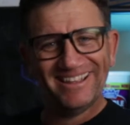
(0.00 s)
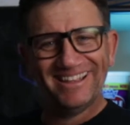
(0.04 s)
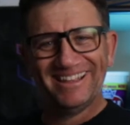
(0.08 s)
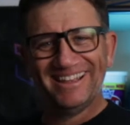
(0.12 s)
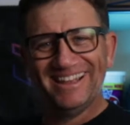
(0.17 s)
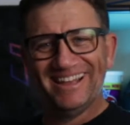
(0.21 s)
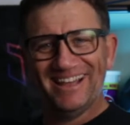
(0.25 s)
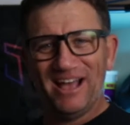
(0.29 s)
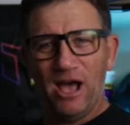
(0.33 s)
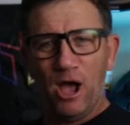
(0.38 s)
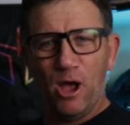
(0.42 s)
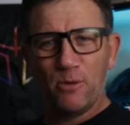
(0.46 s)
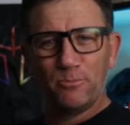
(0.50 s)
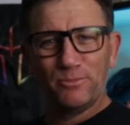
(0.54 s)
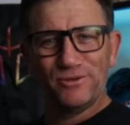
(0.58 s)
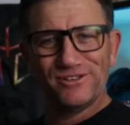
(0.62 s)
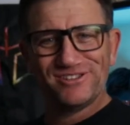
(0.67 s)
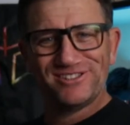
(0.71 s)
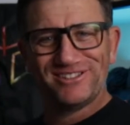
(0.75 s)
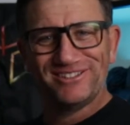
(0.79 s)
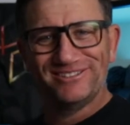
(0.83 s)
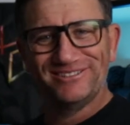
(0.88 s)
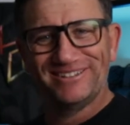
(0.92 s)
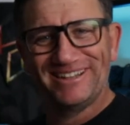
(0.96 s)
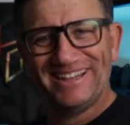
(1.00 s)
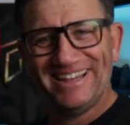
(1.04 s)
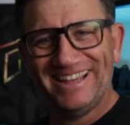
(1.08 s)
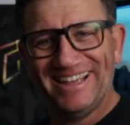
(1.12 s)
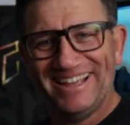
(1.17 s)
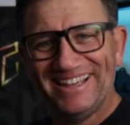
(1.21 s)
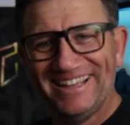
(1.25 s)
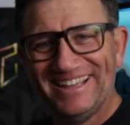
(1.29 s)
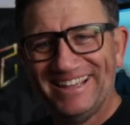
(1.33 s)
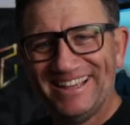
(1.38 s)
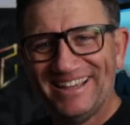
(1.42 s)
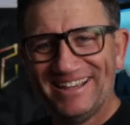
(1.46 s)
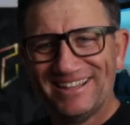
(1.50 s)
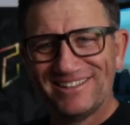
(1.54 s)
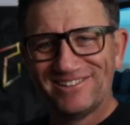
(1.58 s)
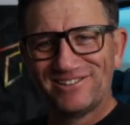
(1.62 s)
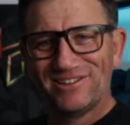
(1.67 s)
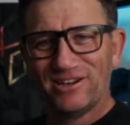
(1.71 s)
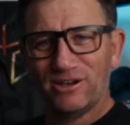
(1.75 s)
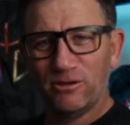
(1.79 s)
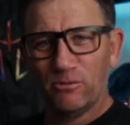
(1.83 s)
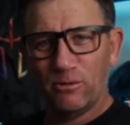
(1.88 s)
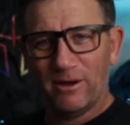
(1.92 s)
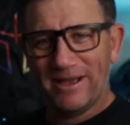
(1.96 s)
I hope you're still here,
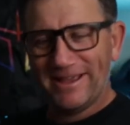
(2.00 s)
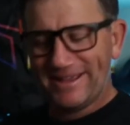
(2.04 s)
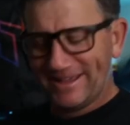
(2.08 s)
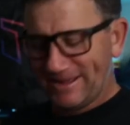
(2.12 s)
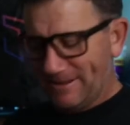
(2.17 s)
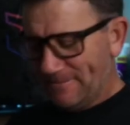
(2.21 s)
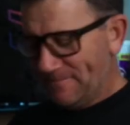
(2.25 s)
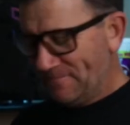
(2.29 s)
still awake.